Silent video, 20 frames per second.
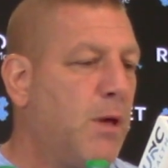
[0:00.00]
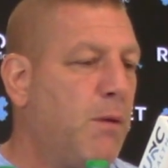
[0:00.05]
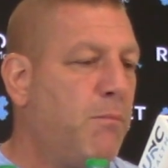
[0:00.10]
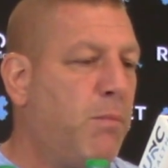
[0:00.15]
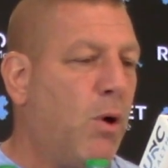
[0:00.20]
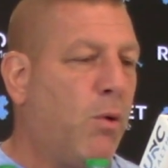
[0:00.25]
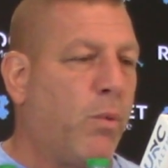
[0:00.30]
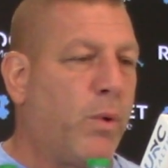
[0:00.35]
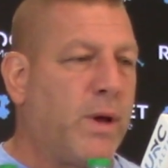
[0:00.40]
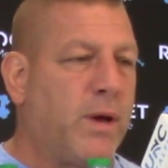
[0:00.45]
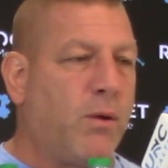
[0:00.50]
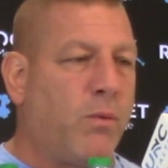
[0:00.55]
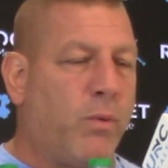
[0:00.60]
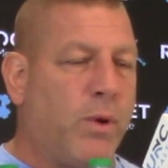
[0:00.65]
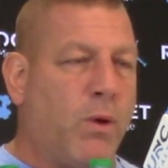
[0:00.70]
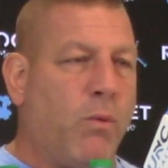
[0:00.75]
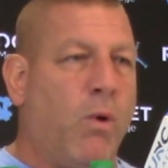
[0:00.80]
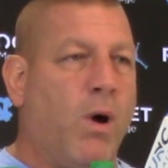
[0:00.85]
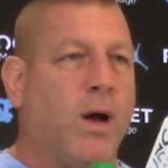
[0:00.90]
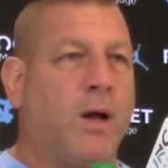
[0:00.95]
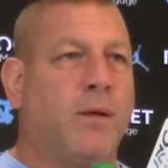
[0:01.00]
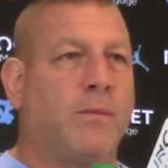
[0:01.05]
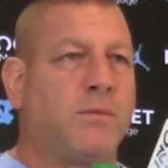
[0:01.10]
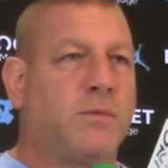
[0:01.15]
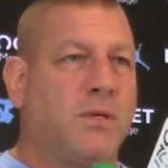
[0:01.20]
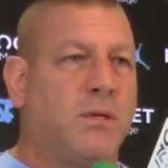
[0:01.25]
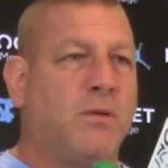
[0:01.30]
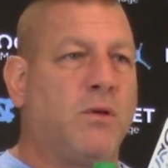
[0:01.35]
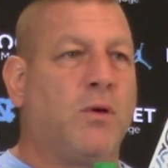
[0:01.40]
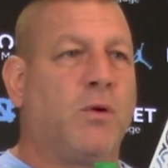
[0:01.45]
But we want
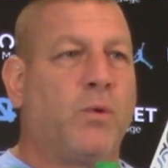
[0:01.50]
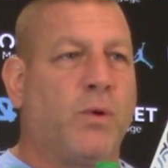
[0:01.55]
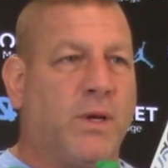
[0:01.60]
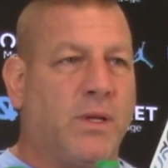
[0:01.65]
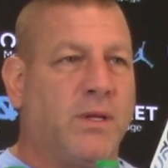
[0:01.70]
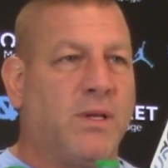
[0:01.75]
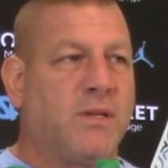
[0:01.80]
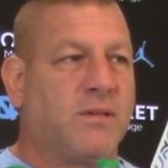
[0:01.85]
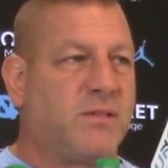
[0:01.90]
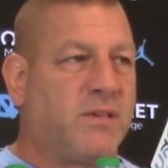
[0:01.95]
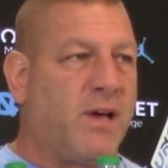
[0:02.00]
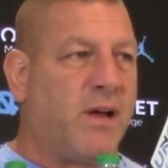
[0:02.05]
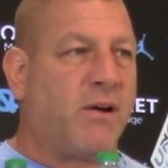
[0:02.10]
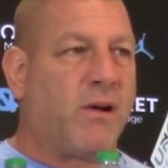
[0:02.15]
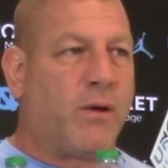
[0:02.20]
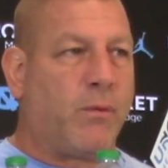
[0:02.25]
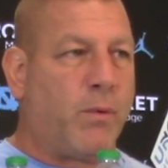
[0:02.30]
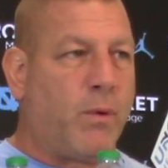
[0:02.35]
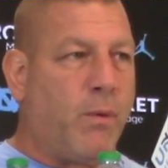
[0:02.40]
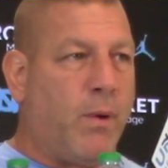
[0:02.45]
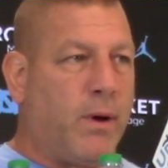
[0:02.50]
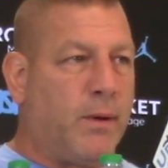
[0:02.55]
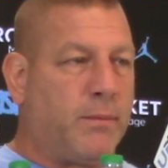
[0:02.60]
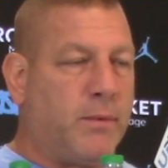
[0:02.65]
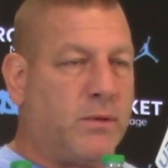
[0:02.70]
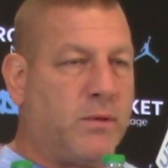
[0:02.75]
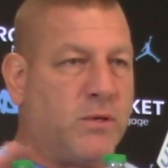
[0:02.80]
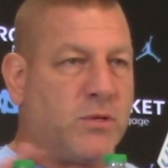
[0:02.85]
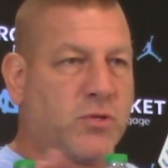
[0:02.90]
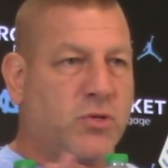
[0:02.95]
him to do what he did Saturday. We want
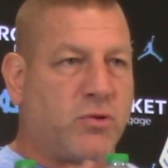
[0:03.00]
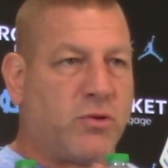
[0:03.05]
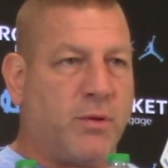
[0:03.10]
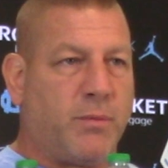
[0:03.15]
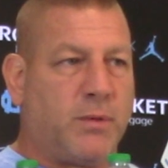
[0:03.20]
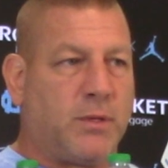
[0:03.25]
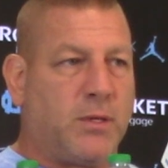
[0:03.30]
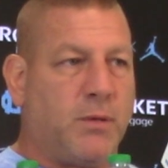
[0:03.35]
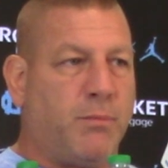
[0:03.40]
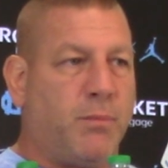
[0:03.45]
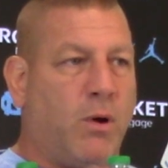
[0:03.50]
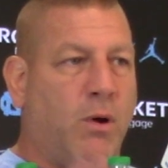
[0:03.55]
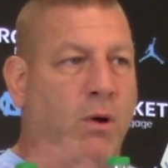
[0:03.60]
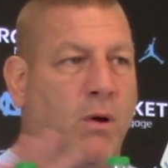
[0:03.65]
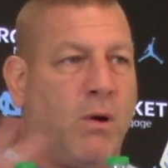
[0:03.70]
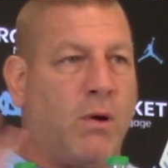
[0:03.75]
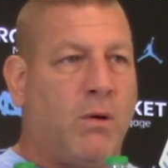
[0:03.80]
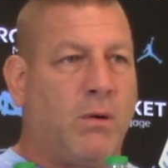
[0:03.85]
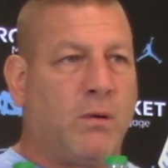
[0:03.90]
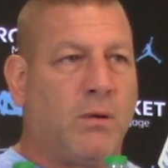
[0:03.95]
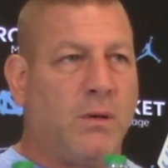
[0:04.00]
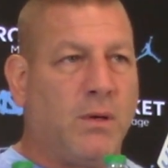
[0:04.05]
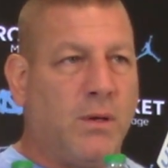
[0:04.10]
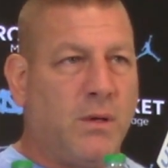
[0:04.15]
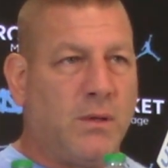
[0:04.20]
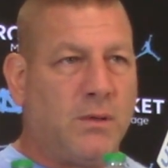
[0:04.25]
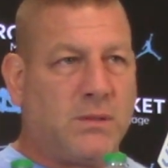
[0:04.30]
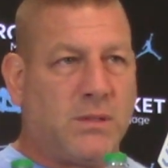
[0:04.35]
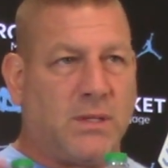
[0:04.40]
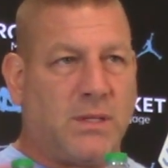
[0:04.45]
him to distribute the ball
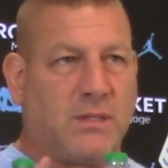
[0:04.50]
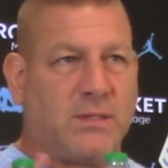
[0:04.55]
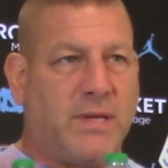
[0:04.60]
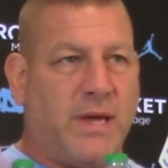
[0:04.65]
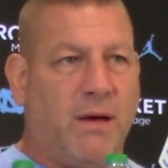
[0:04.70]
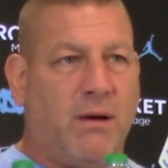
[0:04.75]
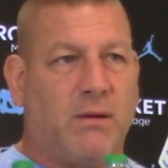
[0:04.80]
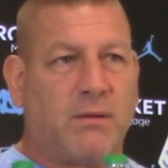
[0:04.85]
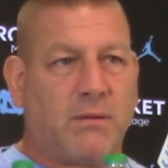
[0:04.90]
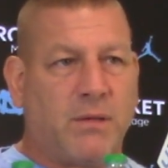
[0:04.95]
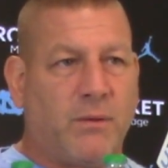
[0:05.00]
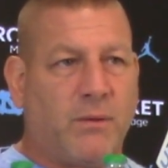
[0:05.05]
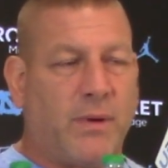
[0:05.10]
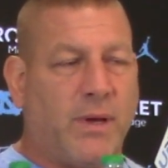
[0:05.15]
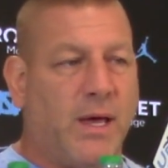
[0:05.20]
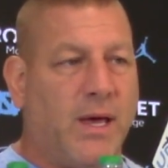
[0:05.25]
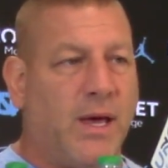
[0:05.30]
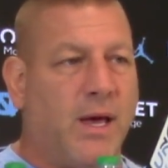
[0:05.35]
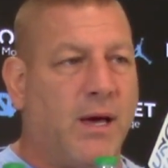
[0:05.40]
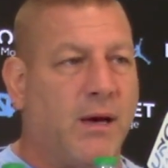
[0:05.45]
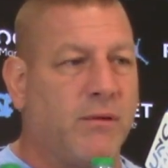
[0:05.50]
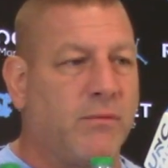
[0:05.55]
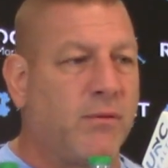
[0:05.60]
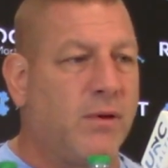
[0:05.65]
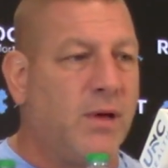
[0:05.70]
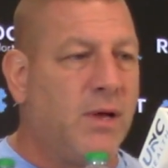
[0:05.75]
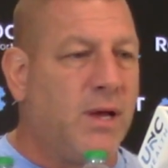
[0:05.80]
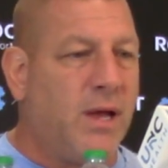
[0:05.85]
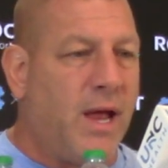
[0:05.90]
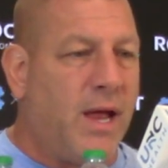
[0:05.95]
to the talent that we have
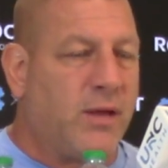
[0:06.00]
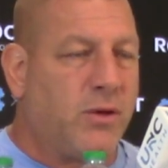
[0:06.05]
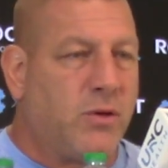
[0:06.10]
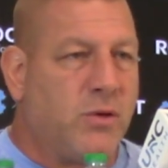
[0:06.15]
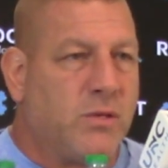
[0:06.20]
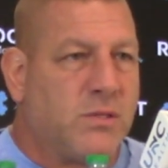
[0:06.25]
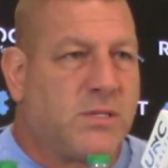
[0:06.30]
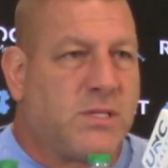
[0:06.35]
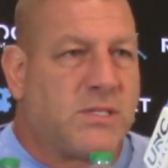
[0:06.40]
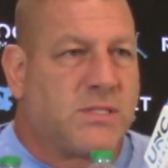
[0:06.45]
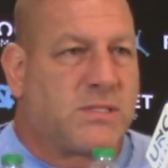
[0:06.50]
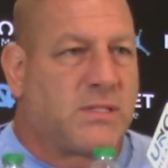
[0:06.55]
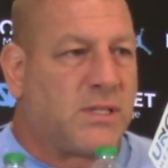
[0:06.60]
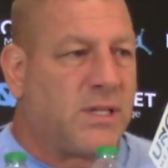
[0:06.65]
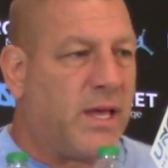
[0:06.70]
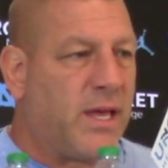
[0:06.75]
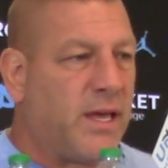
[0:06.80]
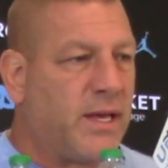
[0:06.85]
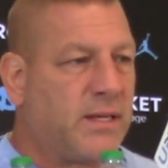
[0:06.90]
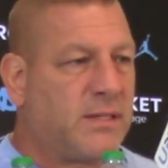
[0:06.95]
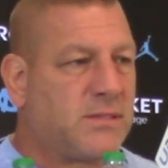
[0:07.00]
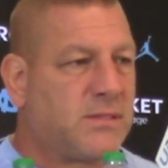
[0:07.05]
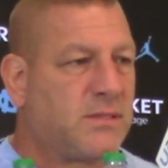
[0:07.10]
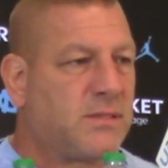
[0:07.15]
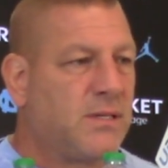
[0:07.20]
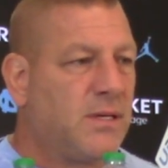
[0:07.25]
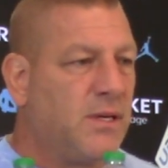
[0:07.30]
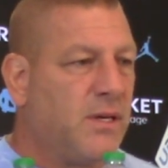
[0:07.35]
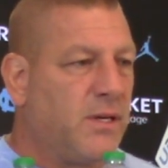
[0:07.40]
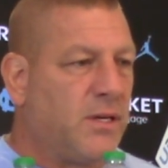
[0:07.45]
and use his legs,
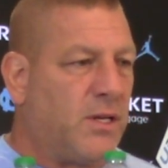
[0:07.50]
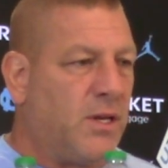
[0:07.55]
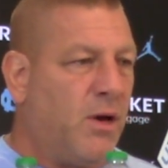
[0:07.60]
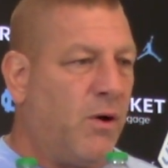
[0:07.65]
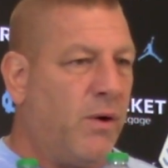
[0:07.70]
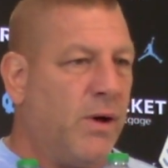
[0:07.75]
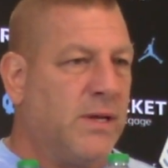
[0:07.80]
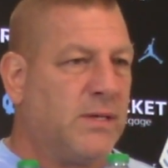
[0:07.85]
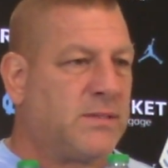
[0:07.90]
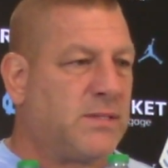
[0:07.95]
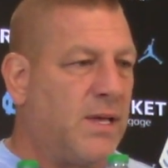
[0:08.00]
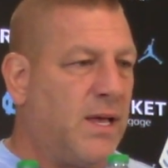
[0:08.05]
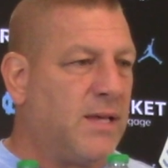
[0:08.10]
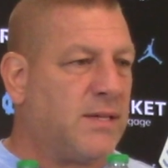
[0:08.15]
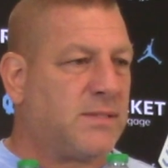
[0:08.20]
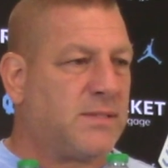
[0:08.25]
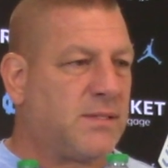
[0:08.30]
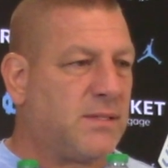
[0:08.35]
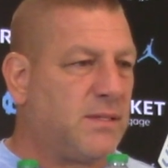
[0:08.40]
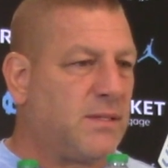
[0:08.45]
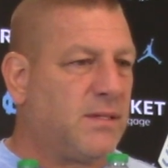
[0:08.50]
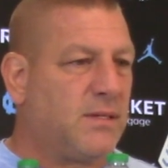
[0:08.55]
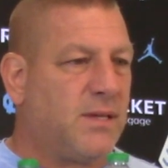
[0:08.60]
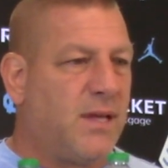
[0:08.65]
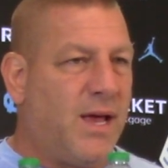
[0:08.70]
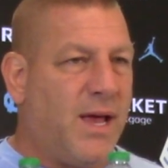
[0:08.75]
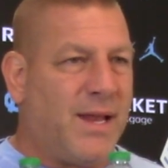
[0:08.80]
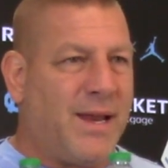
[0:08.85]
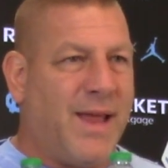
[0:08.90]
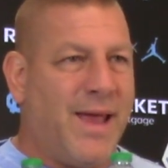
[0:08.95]
as
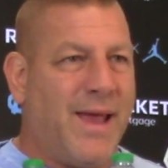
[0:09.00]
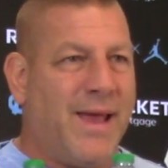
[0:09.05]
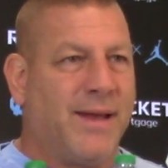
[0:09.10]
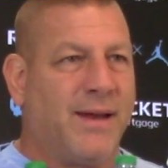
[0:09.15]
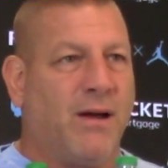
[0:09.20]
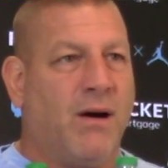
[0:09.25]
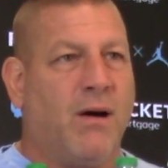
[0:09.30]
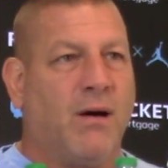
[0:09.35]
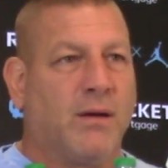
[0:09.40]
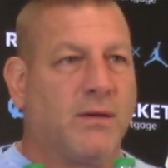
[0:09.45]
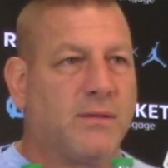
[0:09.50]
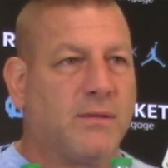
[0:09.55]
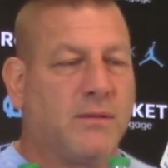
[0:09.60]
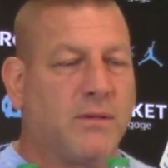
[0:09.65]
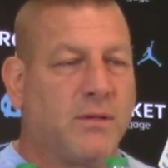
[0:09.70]
an add-on.